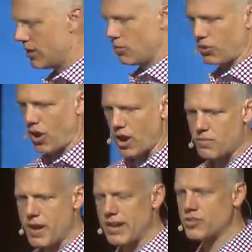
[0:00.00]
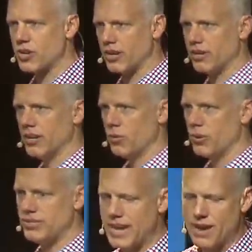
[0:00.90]
with automation,
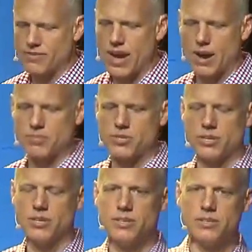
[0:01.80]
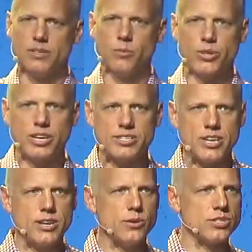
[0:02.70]
with DevOps, with
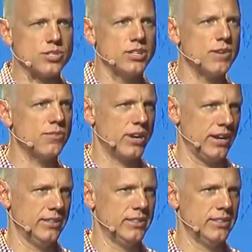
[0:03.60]
continuous delivery.